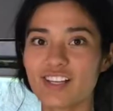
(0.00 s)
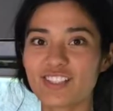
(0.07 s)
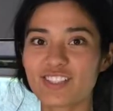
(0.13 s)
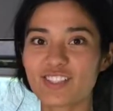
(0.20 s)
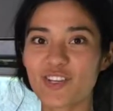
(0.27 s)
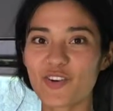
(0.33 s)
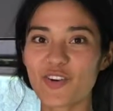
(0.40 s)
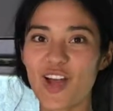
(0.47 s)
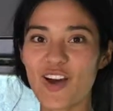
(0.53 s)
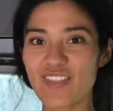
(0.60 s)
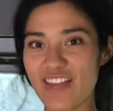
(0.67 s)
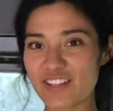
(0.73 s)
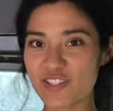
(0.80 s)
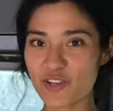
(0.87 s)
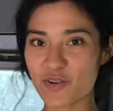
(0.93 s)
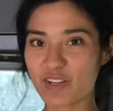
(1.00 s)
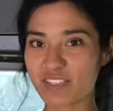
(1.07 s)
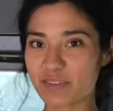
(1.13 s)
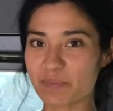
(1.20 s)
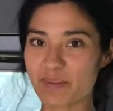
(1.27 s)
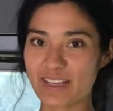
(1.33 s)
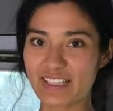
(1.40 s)
So now that Joe
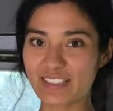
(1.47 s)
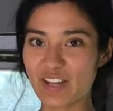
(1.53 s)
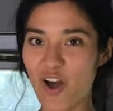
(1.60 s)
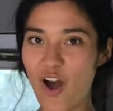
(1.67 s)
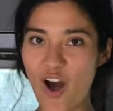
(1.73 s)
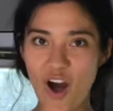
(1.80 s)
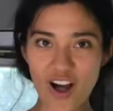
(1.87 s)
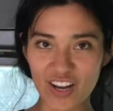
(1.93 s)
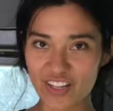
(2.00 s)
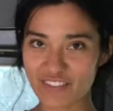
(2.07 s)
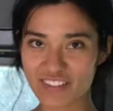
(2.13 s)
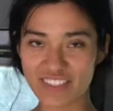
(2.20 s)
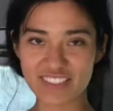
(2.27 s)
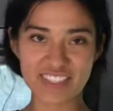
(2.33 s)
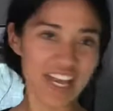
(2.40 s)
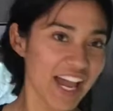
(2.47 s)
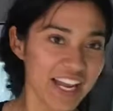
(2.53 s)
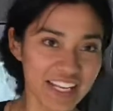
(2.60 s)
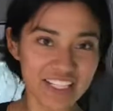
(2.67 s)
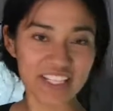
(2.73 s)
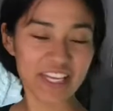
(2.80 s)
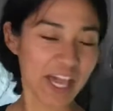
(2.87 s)
explained all of the
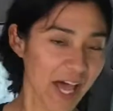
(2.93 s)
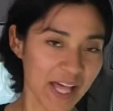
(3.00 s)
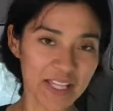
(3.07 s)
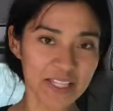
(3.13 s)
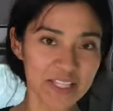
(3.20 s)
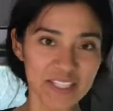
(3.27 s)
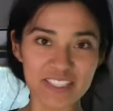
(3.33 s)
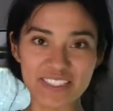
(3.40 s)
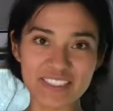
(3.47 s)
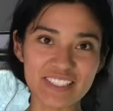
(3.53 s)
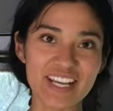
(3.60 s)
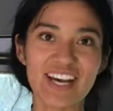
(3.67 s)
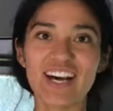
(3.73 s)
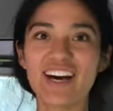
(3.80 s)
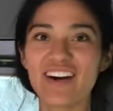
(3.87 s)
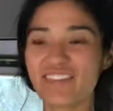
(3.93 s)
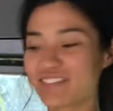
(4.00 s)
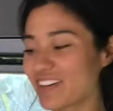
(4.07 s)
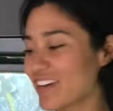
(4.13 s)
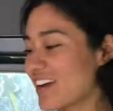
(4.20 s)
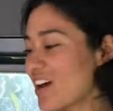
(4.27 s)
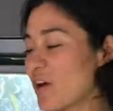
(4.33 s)
technicalities of
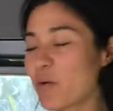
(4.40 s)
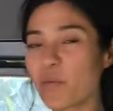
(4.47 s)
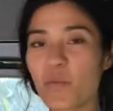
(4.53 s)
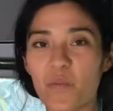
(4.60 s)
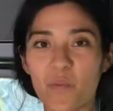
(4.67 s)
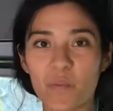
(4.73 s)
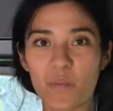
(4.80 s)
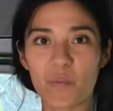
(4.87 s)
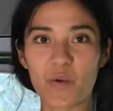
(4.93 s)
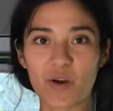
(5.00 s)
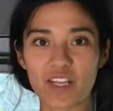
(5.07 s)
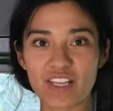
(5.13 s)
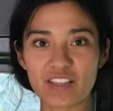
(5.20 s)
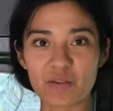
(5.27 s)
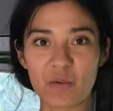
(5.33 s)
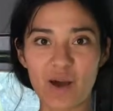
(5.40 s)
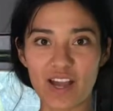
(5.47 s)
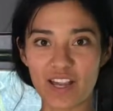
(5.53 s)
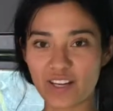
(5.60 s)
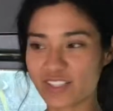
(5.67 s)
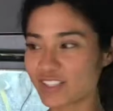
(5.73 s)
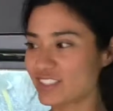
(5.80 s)
working the
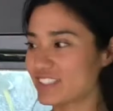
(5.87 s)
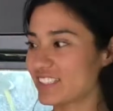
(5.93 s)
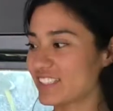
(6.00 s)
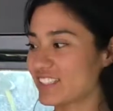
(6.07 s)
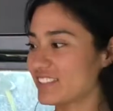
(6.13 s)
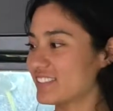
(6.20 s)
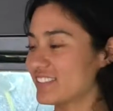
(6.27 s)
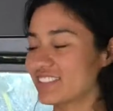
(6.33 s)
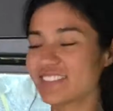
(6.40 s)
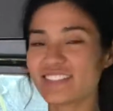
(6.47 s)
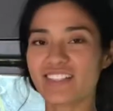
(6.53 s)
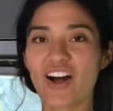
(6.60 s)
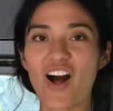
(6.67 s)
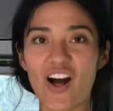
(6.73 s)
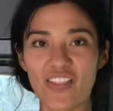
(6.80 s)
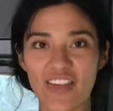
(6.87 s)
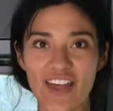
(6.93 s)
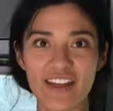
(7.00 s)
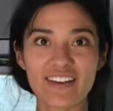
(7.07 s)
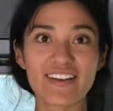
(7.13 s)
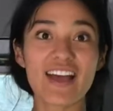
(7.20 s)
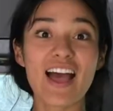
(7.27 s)
wires and all
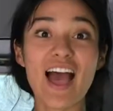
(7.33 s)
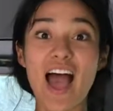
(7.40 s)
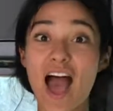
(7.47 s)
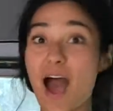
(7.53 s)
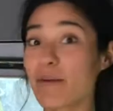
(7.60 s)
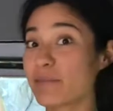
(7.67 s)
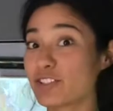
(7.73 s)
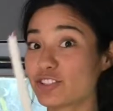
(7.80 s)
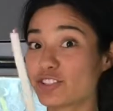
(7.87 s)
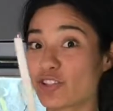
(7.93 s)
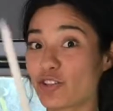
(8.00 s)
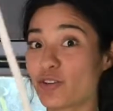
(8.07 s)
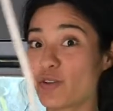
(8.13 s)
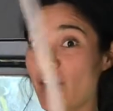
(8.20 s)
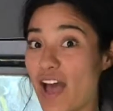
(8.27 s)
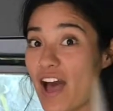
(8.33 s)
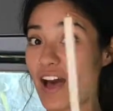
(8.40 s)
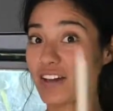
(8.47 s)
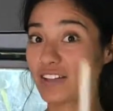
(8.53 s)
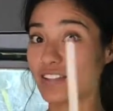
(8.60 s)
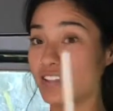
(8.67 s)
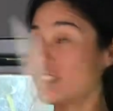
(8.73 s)
that, I'm gonna show you
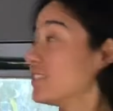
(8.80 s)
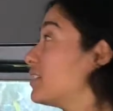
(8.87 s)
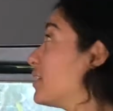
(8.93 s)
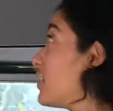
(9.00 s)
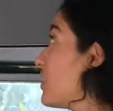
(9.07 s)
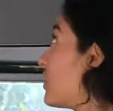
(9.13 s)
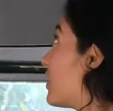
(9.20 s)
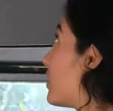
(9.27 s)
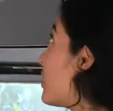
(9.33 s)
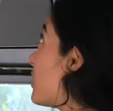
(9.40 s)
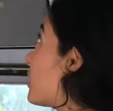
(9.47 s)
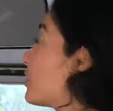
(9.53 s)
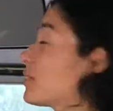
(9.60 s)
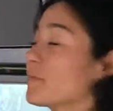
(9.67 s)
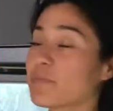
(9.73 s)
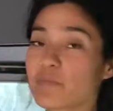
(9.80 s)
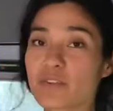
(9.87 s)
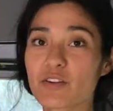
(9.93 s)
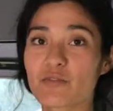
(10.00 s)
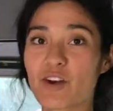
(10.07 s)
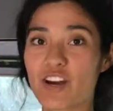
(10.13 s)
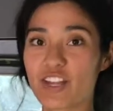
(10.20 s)
how to
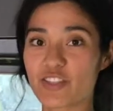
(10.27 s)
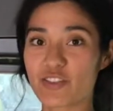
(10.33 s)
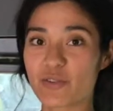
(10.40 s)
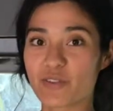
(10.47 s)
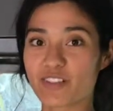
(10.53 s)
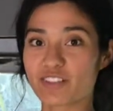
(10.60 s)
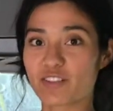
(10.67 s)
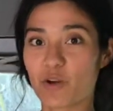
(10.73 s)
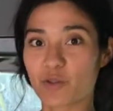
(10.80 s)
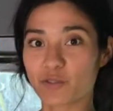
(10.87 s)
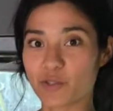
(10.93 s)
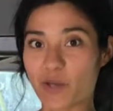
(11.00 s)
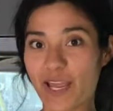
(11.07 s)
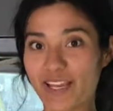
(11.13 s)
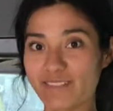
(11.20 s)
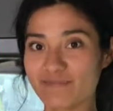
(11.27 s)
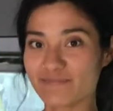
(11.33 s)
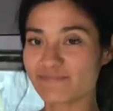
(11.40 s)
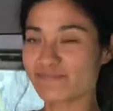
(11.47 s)
run it through these holes, okay?